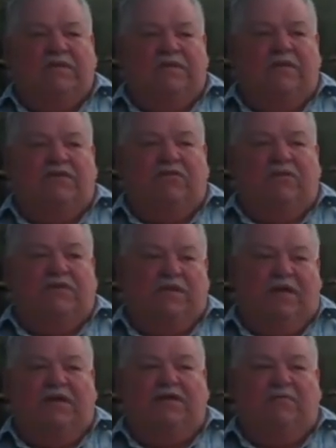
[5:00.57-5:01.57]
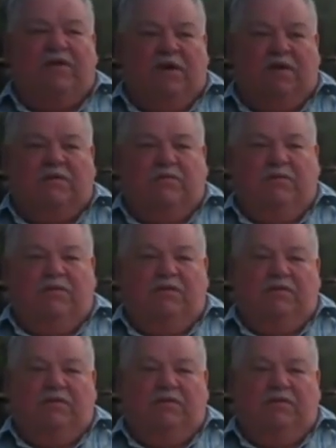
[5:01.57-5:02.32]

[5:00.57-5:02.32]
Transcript: it's easier to say he's my husband.